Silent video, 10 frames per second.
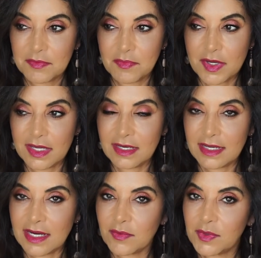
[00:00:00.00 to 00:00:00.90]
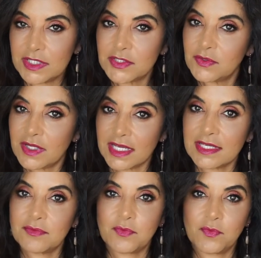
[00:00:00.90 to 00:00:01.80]
but I really do like
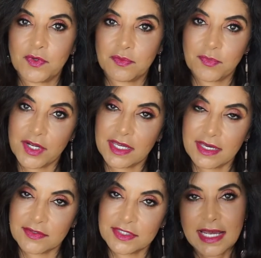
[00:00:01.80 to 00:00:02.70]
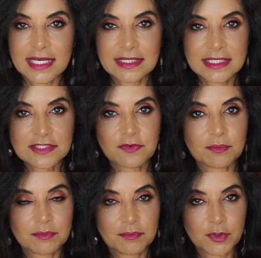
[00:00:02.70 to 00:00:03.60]
it with breakouts. I get this
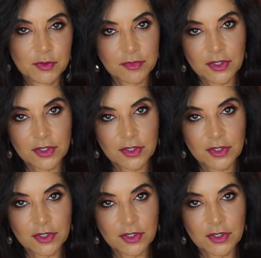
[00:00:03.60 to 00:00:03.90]
from Blue